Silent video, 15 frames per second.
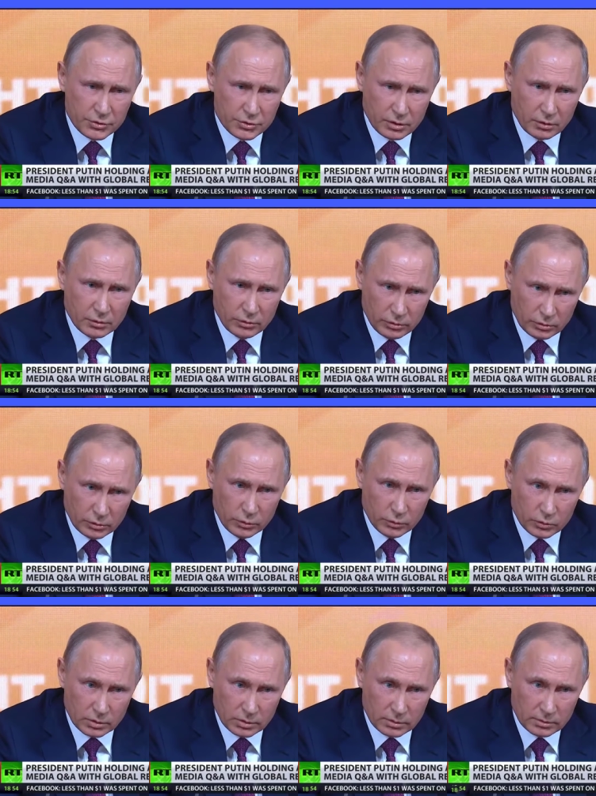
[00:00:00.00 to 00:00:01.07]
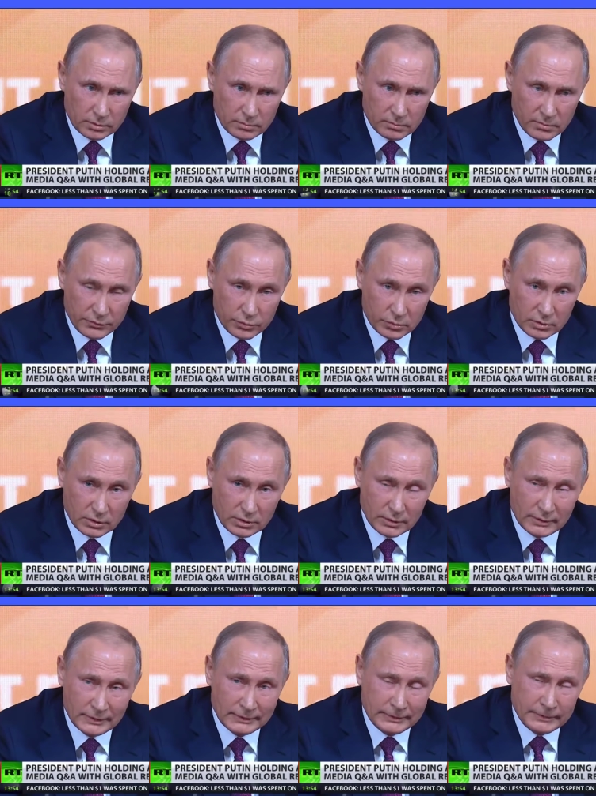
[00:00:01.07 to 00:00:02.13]
your senators,
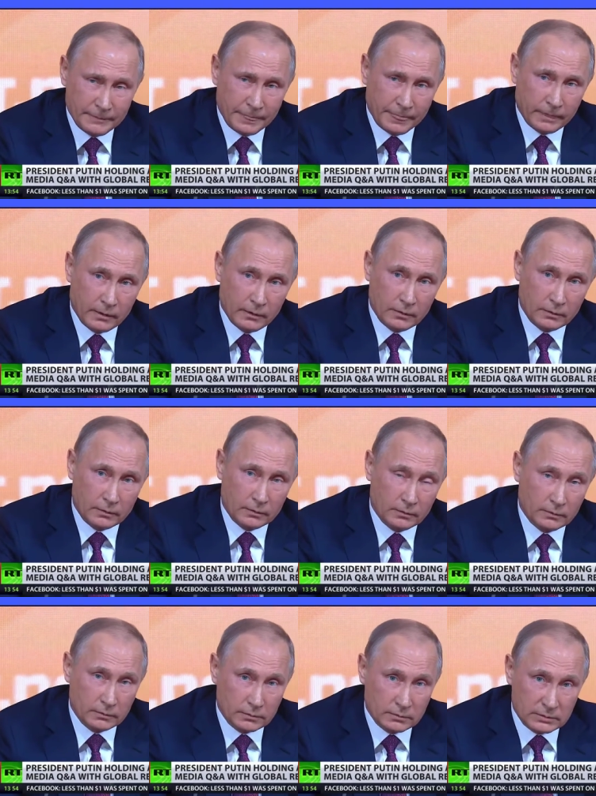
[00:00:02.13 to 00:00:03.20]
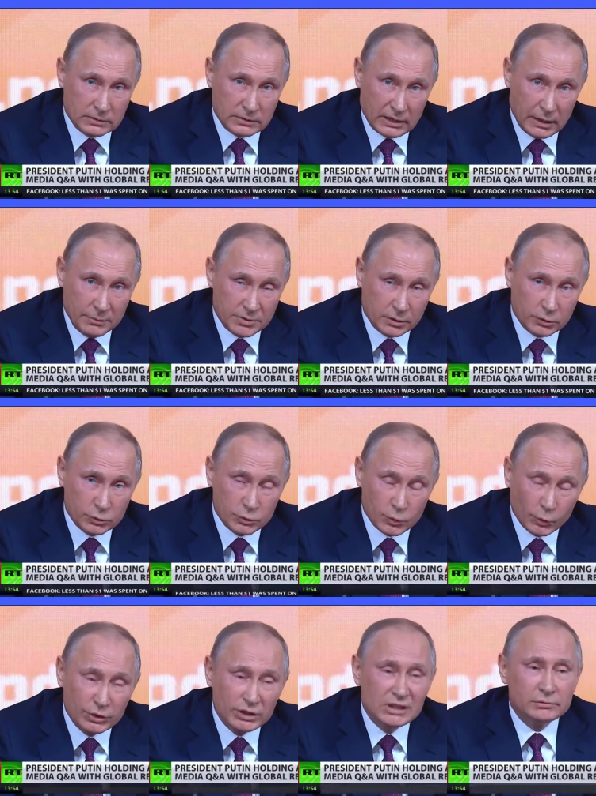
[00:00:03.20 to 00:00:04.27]
they look so well, so nice,
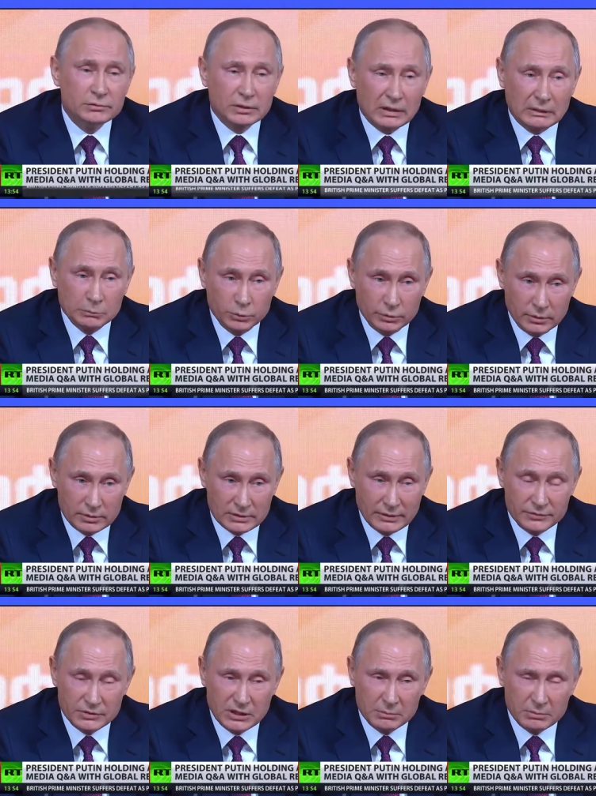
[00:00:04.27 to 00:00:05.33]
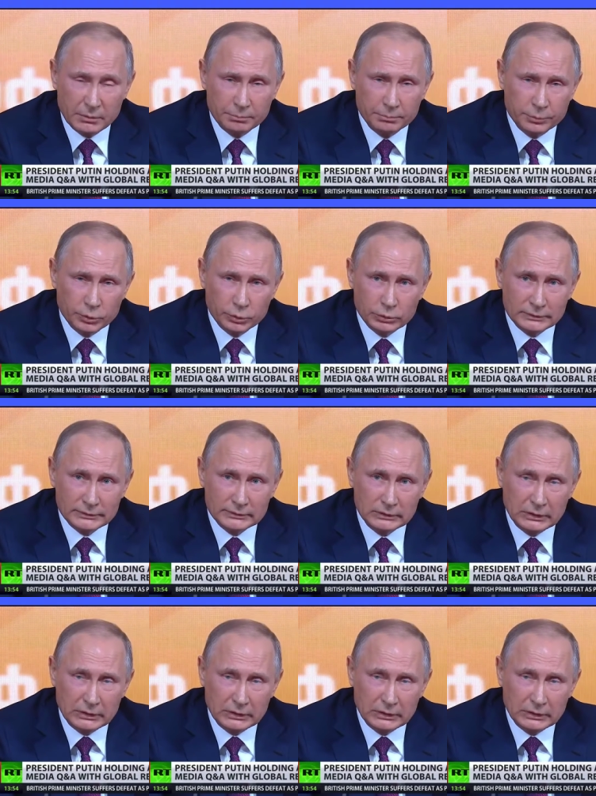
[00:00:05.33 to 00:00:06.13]
so handsome, they have ties and